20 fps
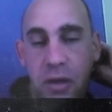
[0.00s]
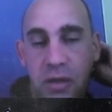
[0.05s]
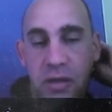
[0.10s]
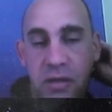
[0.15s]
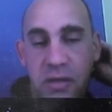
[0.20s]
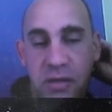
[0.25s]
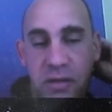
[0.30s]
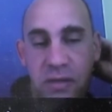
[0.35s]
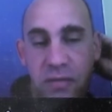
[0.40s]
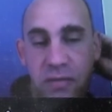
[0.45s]

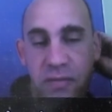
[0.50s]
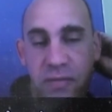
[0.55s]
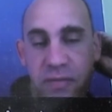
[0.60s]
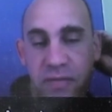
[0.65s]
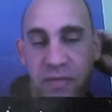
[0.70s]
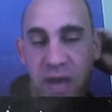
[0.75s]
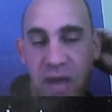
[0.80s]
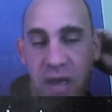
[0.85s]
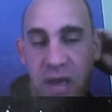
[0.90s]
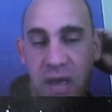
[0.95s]

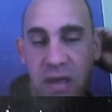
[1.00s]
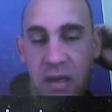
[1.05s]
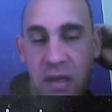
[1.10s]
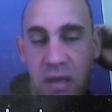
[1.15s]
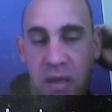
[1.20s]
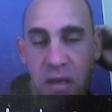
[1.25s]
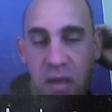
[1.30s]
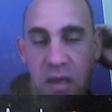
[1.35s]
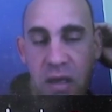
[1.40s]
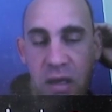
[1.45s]
of
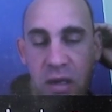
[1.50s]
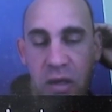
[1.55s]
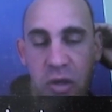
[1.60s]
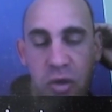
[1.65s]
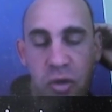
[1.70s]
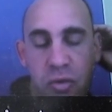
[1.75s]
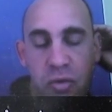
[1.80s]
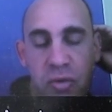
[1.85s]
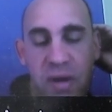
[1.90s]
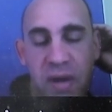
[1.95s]

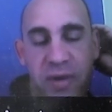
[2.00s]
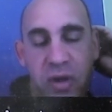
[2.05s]
new